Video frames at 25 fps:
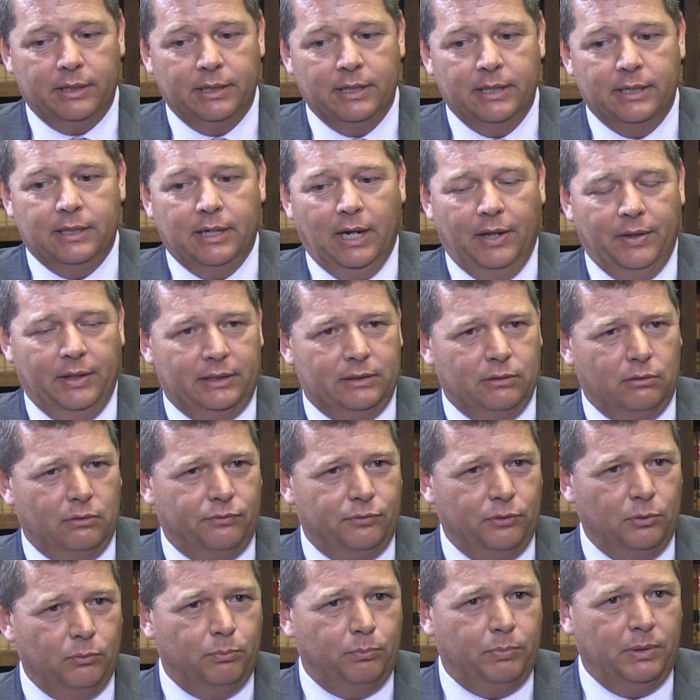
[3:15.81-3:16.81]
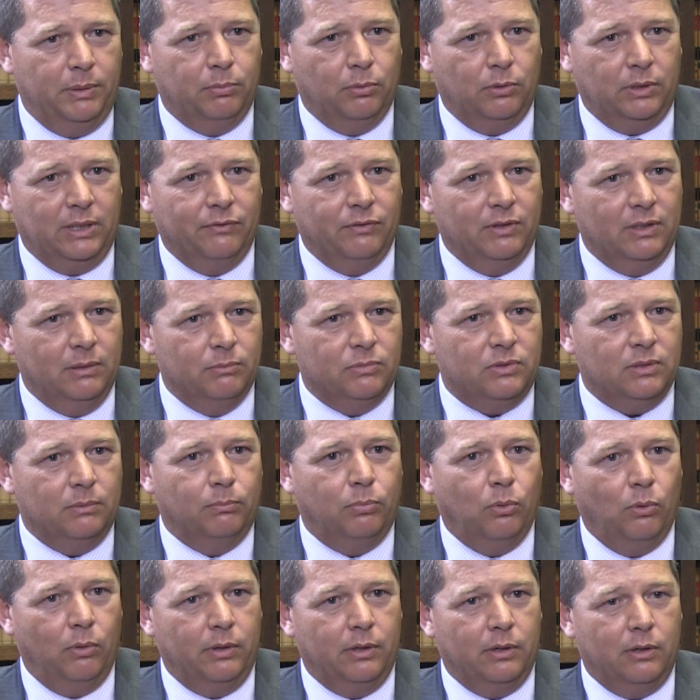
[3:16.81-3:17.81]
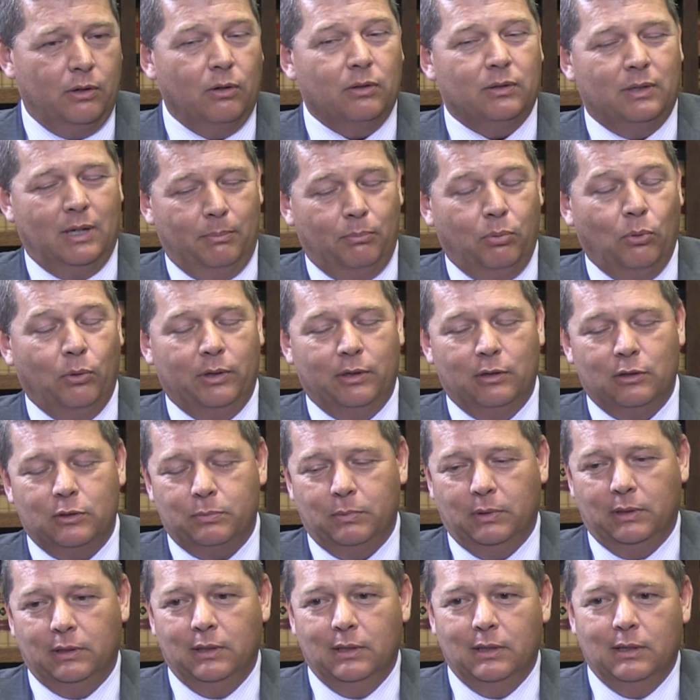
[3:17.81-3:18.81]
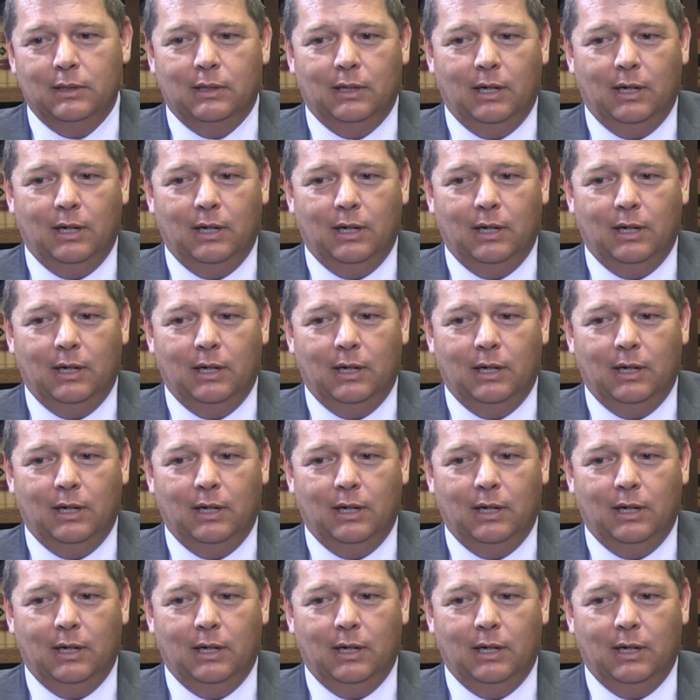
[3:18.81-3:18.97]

and I think there were a few people giving them some not pointers, but